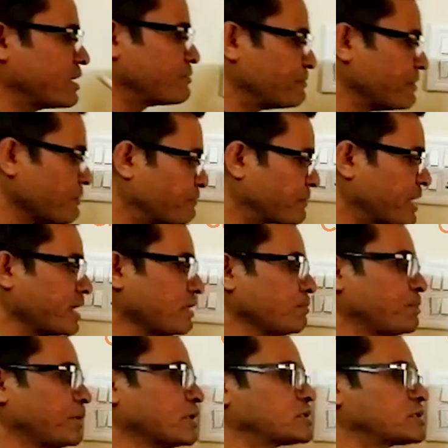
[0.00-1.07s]
15%
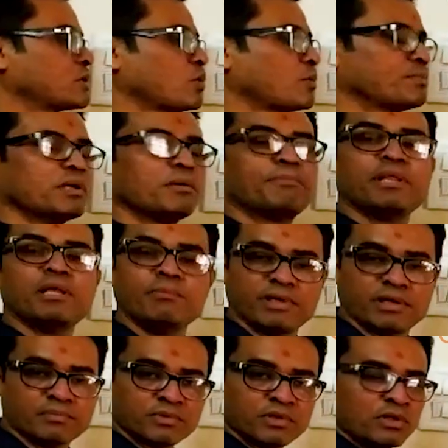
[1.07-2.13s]
of the
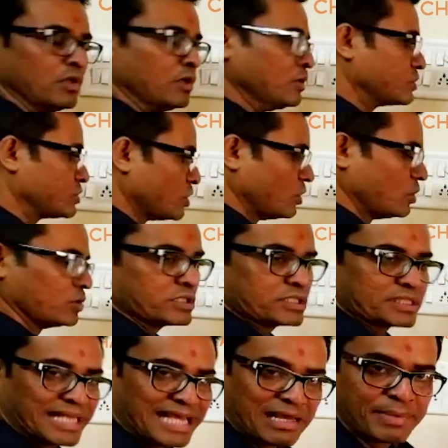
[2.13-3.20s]
premium. So
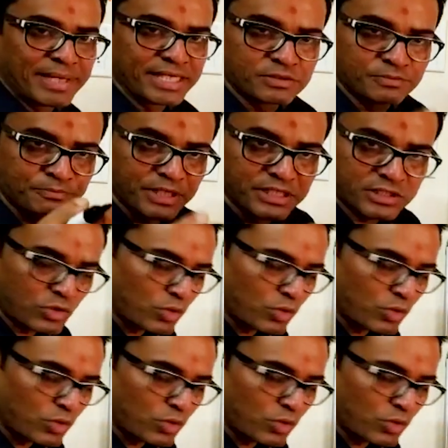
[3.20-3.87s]
same as first